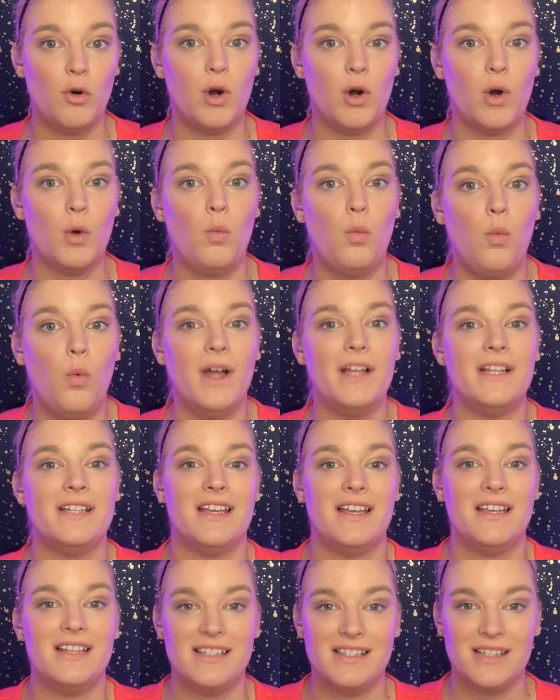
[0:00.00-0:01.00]
or what
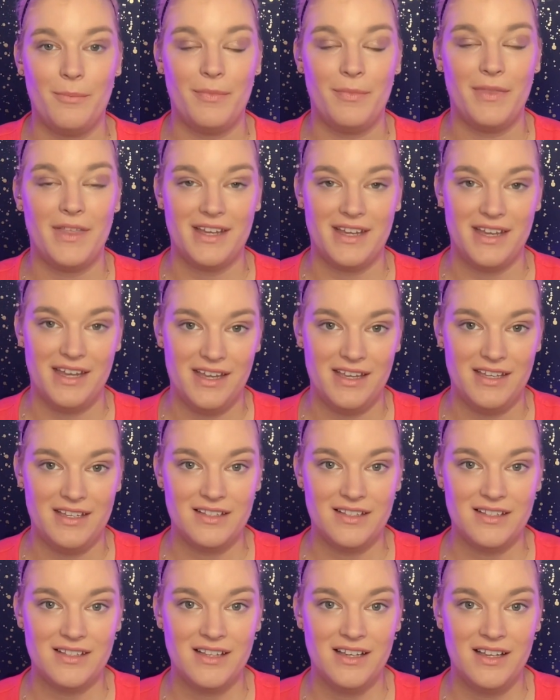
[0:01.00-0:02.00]
something
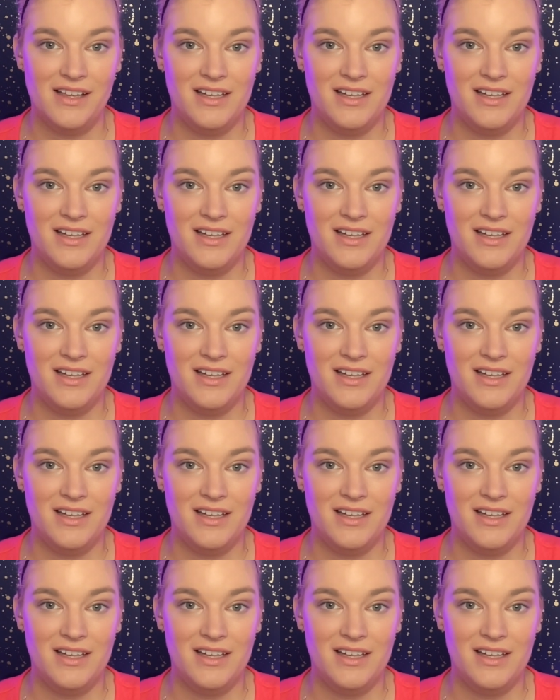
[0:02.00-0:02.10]
is.